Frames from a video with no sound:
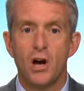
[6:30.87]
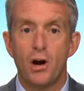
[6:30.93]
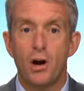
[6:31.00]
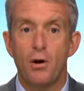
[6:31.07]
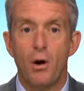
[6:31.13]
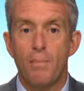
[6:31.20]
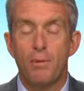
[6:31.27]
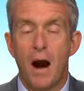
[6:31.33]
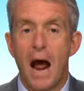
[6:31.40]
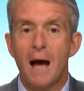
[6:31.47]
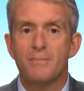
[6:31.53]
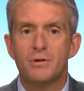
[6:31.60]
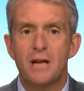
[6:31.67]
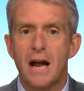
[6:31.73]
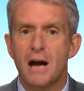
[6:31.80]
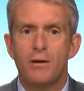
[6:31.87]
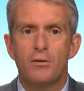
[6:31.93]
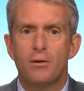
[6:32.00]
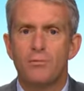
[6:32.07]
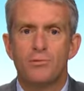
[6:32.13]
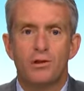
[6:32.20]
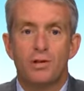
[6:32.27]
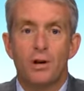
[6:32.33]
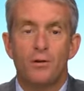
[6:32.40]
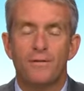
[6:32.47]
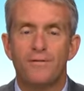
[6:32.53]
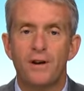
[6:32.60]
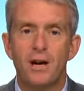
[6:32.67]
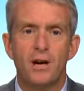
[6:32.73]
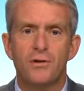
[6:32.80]
who are perhaps now still
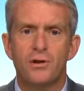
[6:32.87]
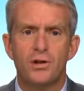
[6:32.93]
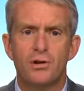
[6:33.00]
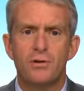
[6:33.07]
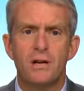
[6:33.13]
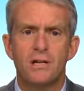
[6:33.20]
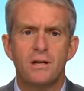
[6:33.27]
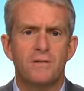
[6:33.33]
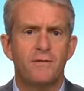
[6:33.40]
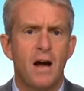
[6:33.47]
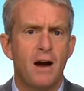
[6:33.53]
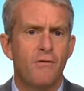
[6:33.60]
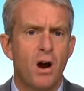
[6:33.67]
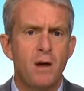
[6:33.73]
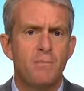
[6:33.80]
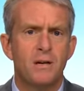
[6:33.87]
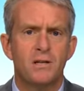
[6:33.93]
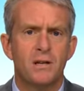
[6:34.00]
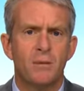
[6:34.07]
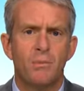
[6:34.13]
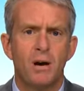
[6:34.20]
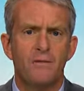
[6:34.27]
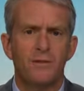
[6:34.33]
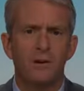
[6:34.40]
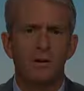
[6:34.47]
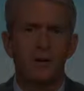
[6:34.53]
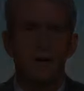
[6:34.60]
free on the streets of Nairobi somewhere?